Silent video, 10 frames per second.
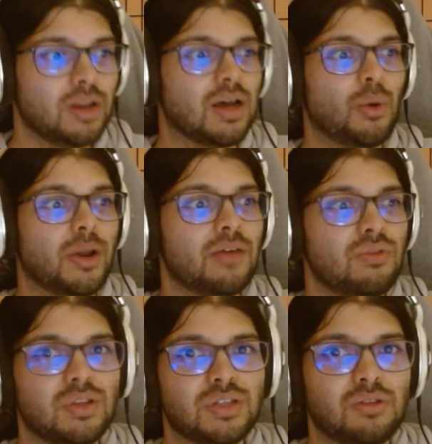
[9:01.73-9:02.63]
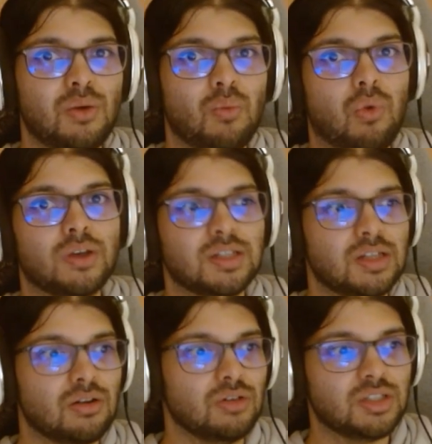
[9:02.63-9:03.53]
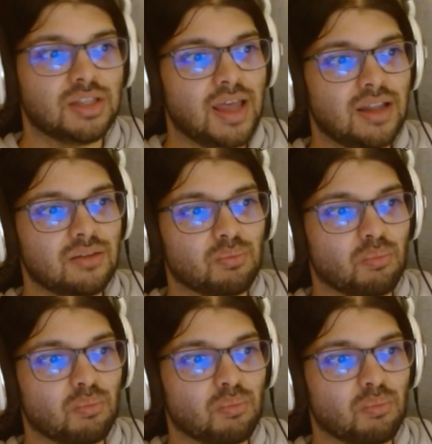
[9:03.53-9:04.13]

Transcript: Whatever this thing was, I didn't understand it